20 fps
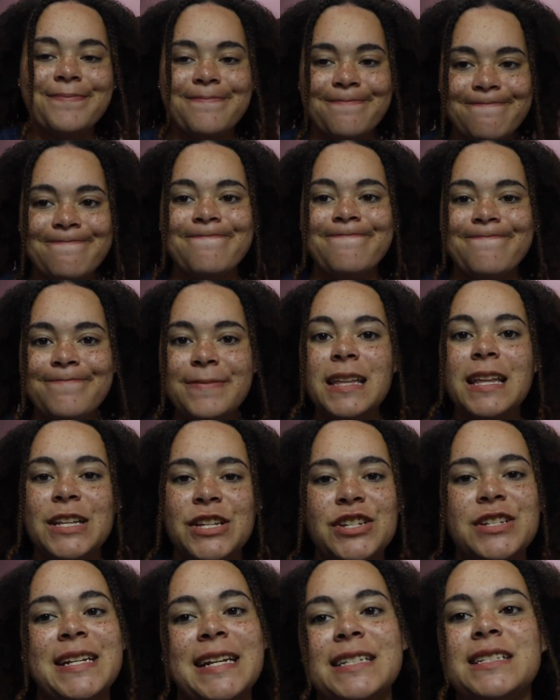
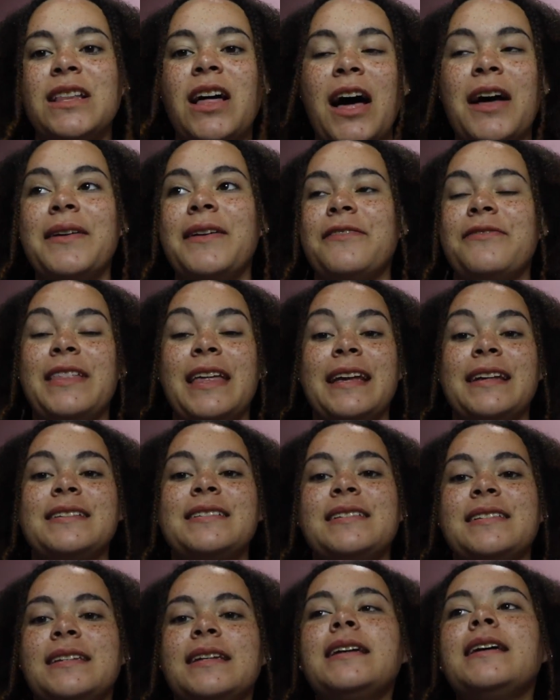a lot of
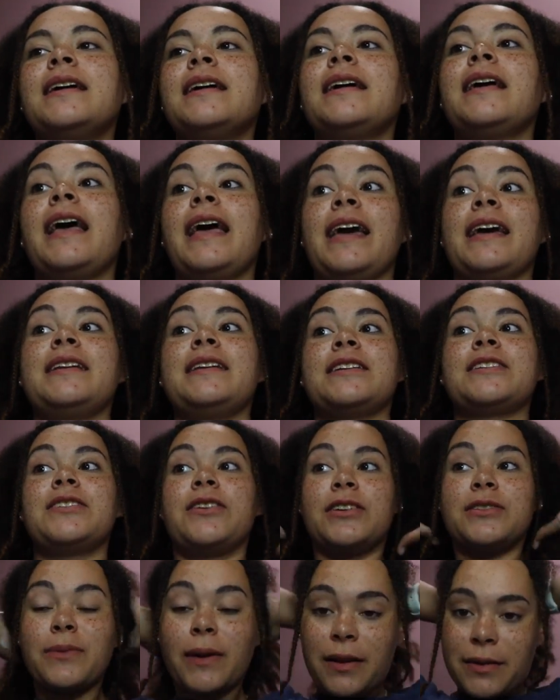things, and
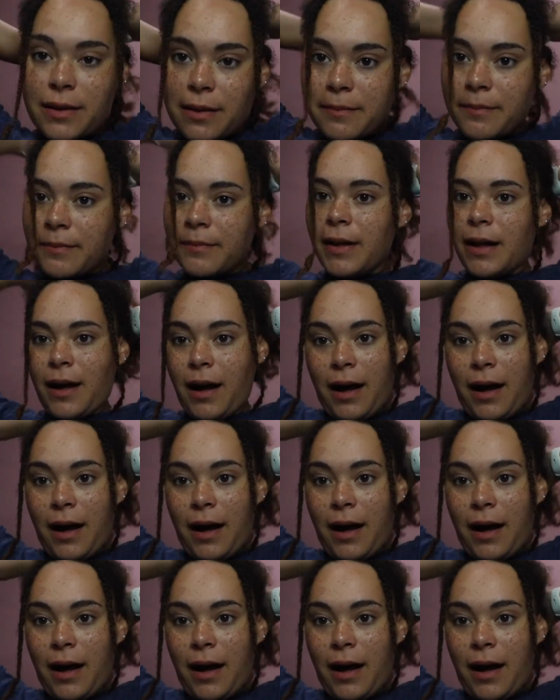conditioner is one of them.